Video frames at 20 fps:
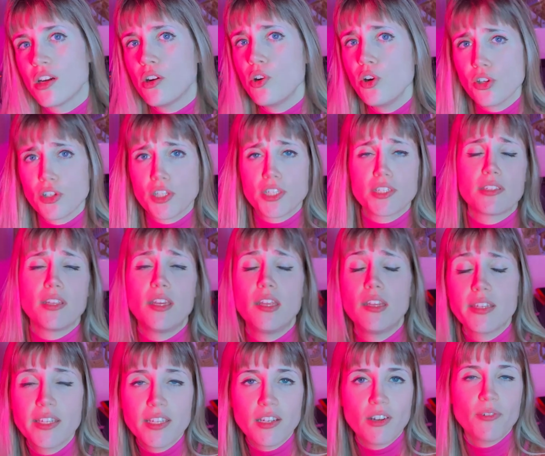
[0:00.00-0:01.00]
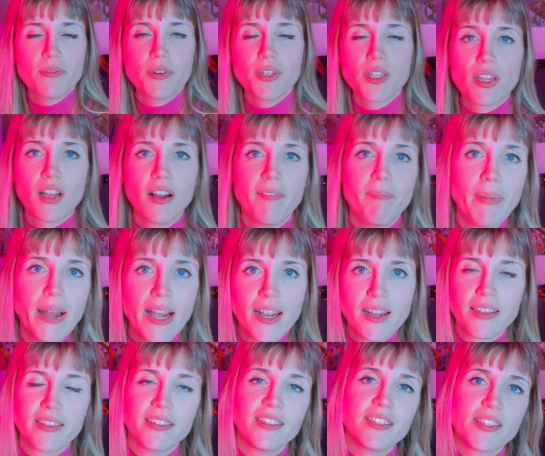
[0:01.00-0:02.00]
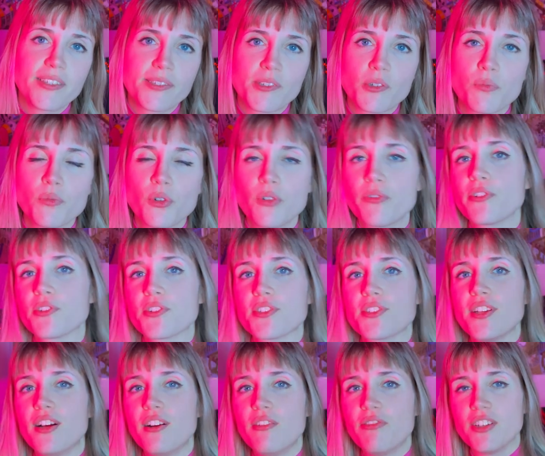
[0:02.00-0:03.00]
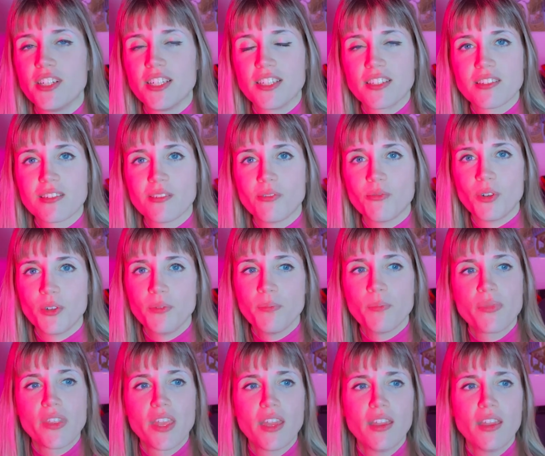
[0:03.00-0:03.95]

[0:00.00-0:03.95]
hooked and you know want to come back and listen to more of your stuff and so on